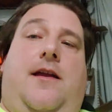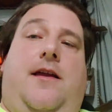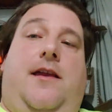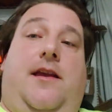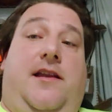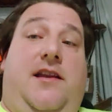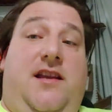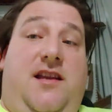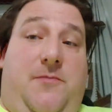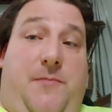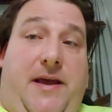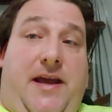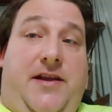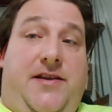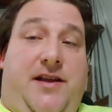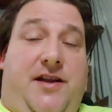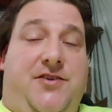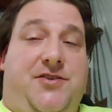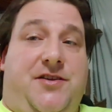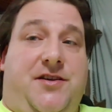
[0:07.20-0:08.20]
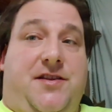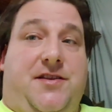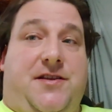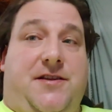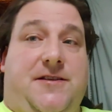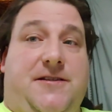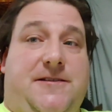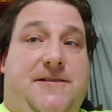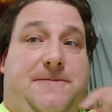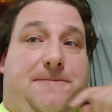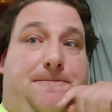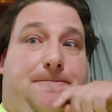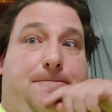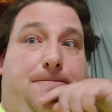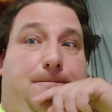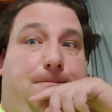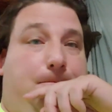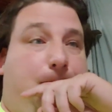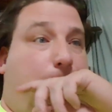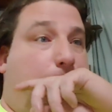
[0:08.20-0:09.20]
You need to pay attention to this,
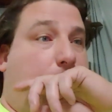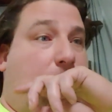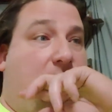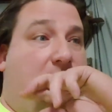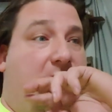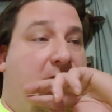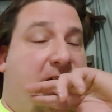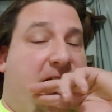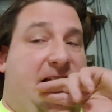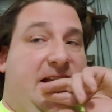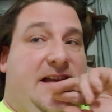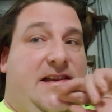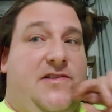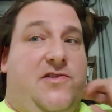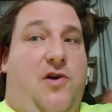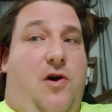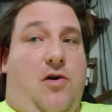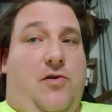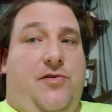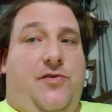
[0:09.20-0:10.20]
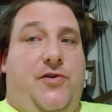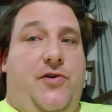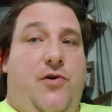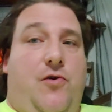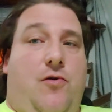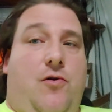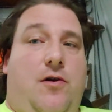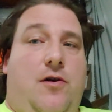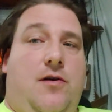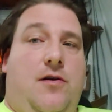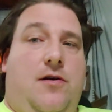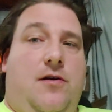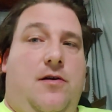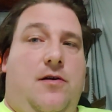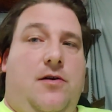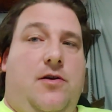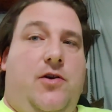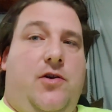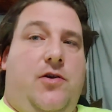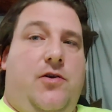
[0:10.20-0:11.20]
and you need to talk to your
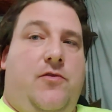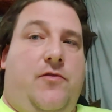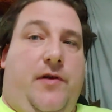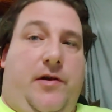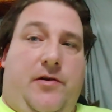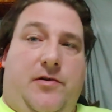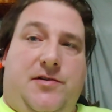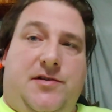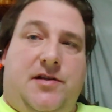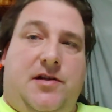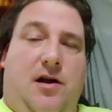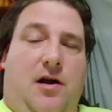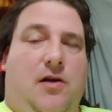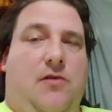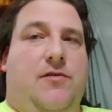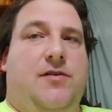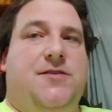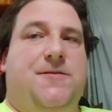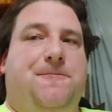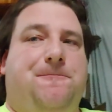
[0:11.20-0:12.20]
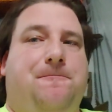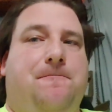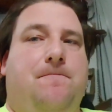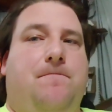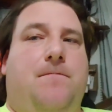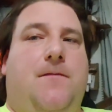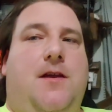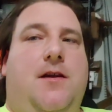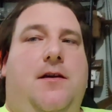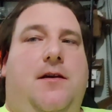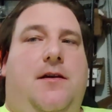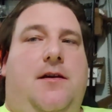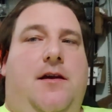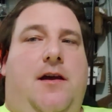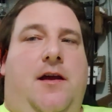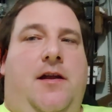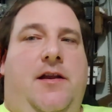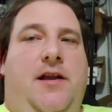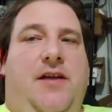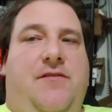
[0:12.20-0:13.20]
critters in Congress
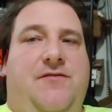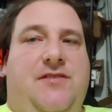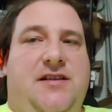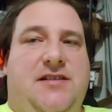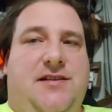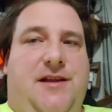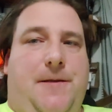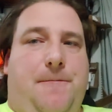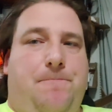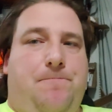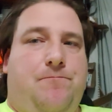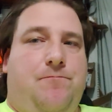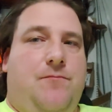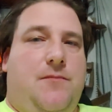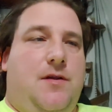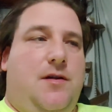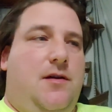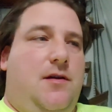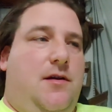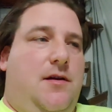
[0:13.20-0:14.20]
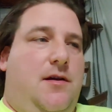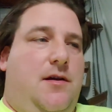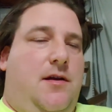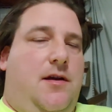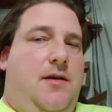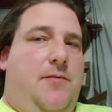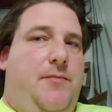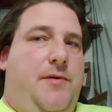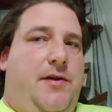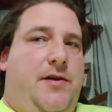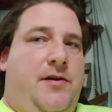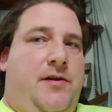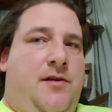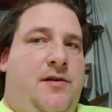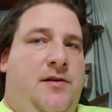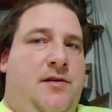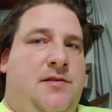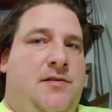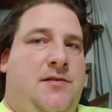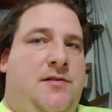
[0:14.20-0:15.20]
and the F T C
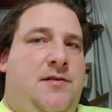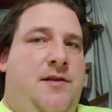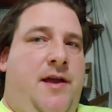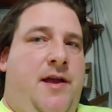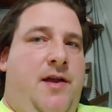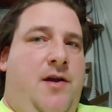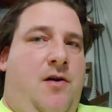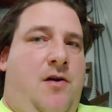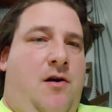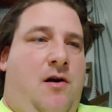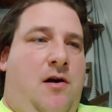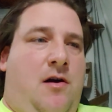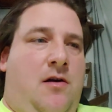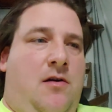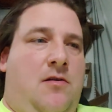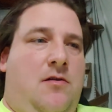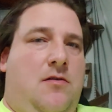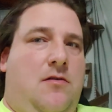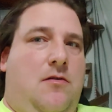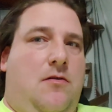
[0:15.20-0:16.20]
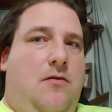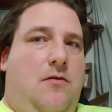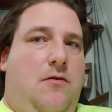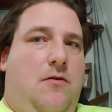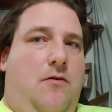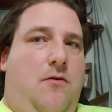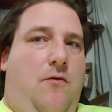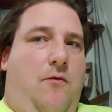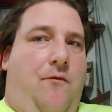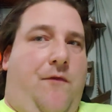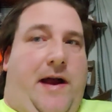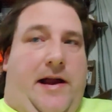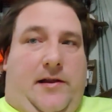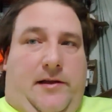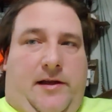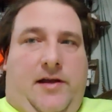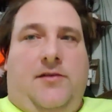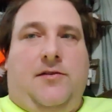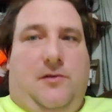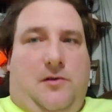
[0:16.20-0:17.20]
because they are
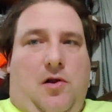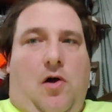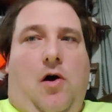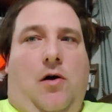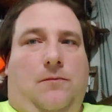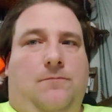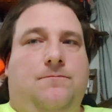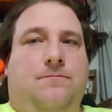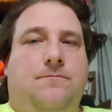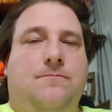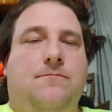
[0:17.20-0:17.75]
violating the law.